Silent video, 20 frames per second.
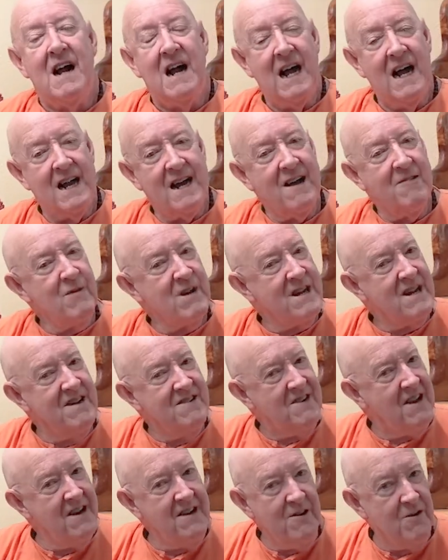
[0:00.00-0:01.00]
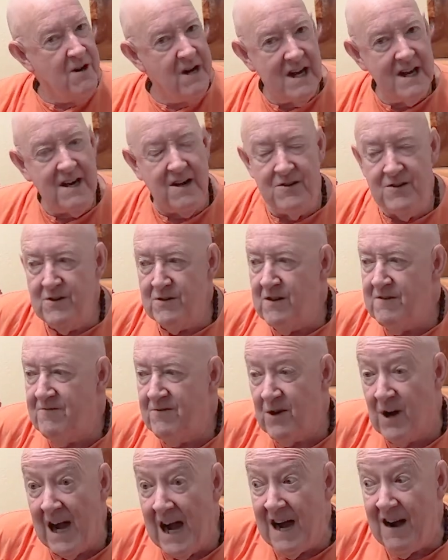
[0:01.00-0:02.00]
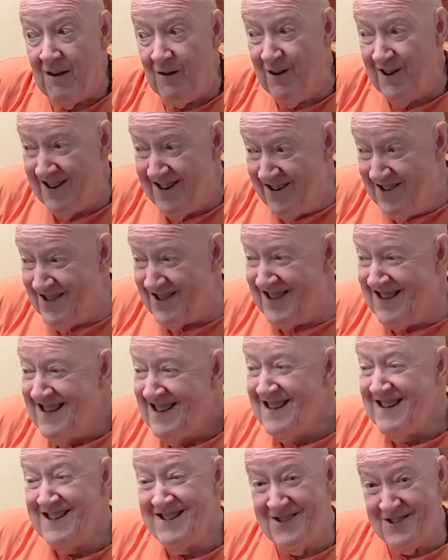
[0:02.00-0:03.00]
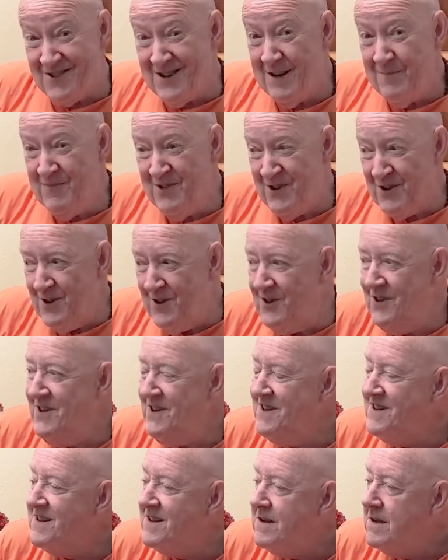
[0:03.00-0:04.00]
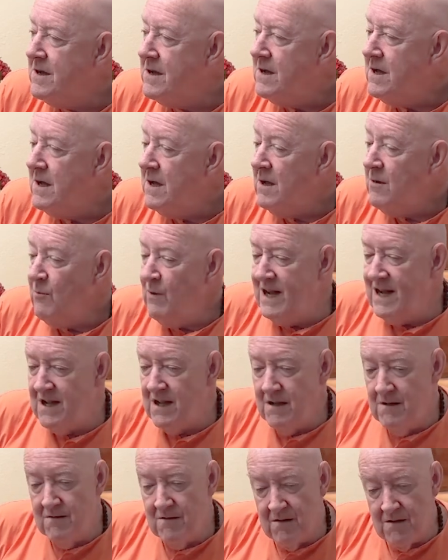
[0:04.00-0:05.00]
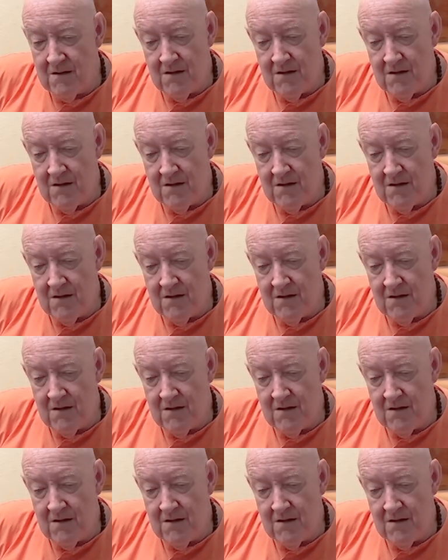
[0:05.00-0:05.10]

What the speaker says: and I would continue, and I could do it for hours, so I'm told. Well,